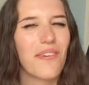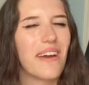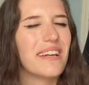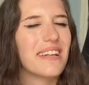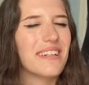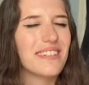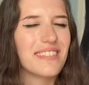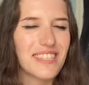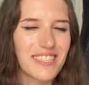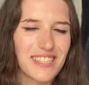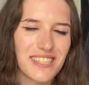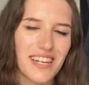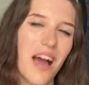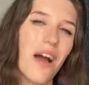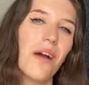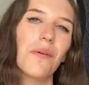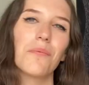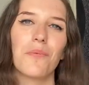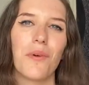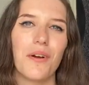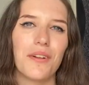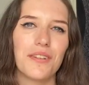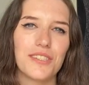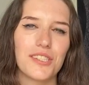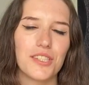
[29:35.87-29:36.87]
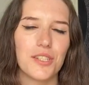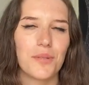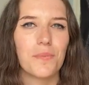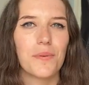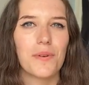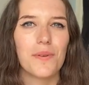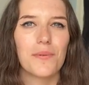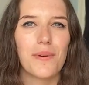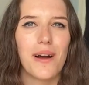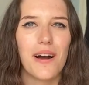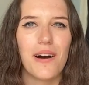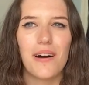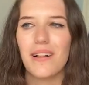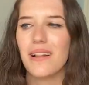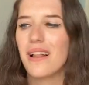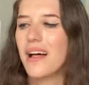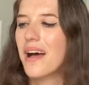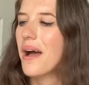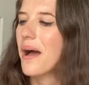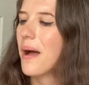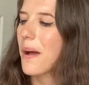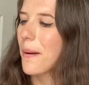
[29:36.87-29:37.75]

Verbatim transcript: and it does not run super well,